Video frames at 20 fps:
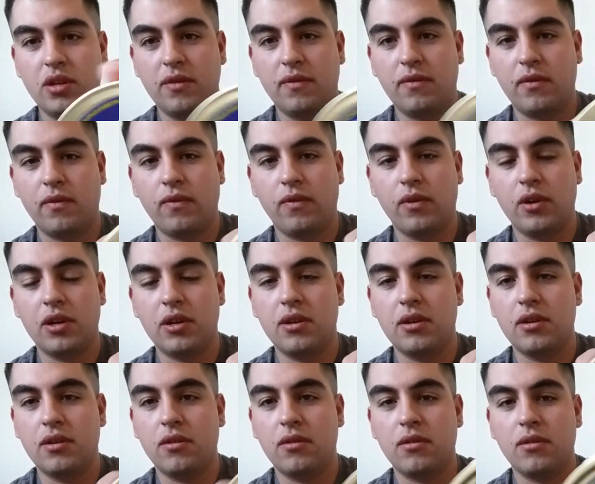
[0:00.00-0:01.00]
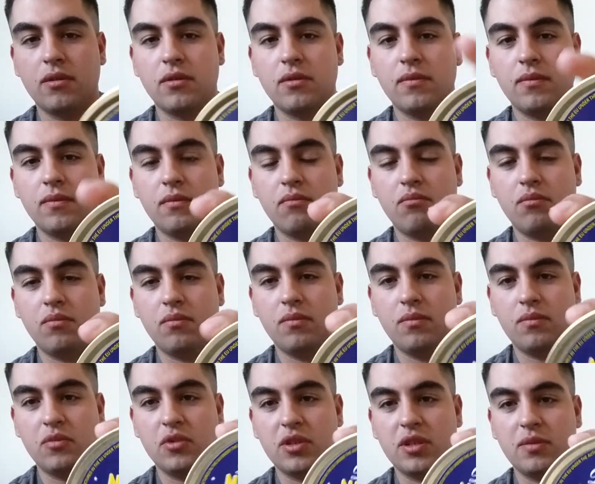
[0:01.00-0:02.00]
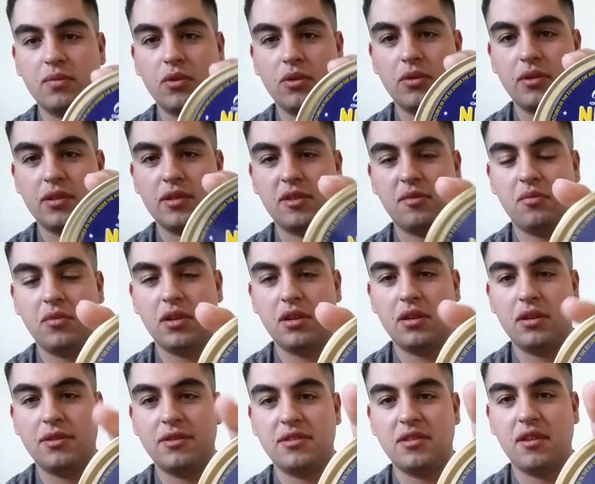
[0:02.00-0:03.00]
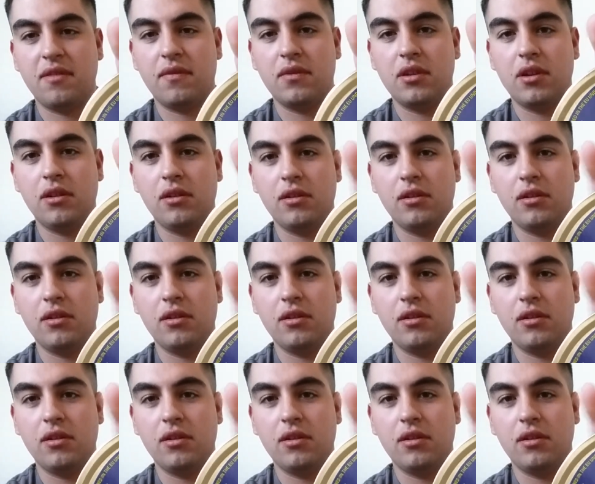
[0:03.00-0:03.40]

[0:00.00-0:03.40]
for Friday, or I'm gonna smoke this in my 7